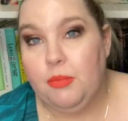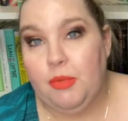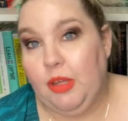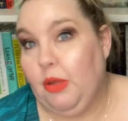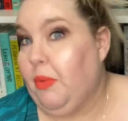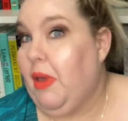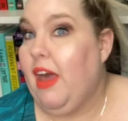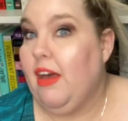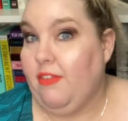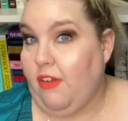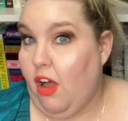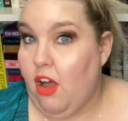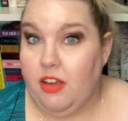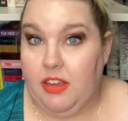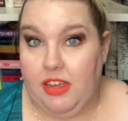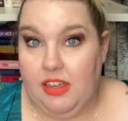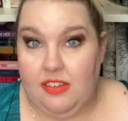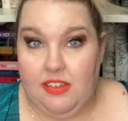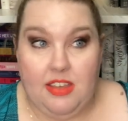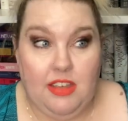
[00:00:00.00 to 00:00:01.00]
Like we have a
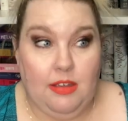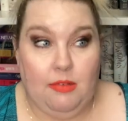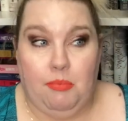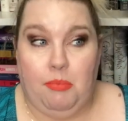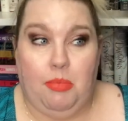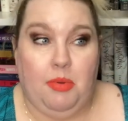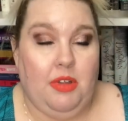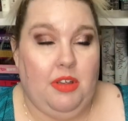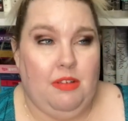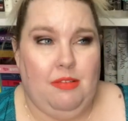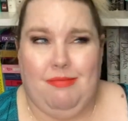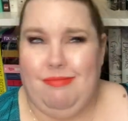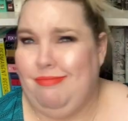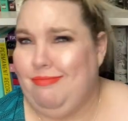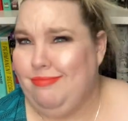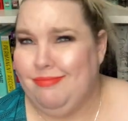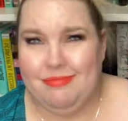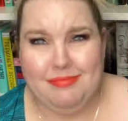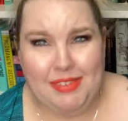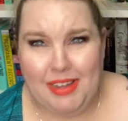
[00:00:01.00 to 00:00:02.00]
hockey team, but
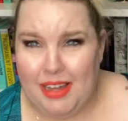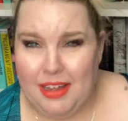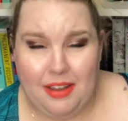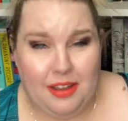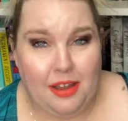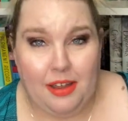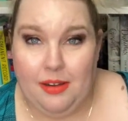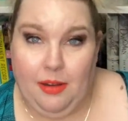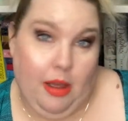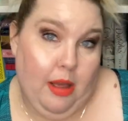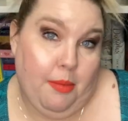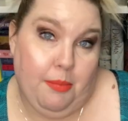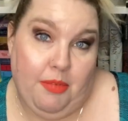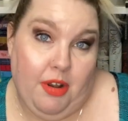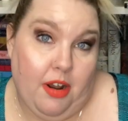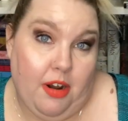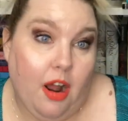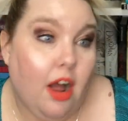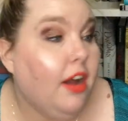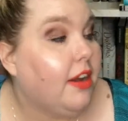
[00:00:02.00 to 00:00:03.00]
I, am
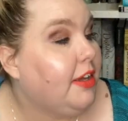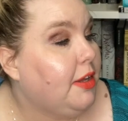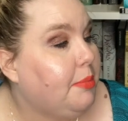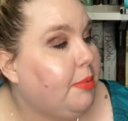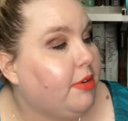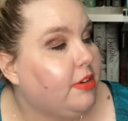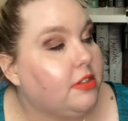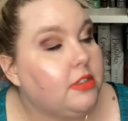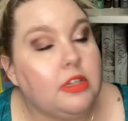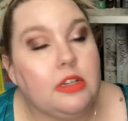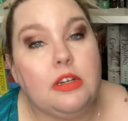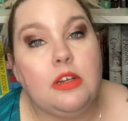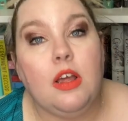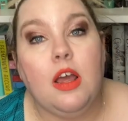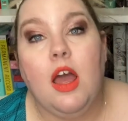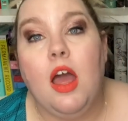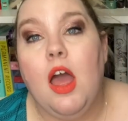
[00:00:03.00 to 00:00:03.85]
not a hockey person.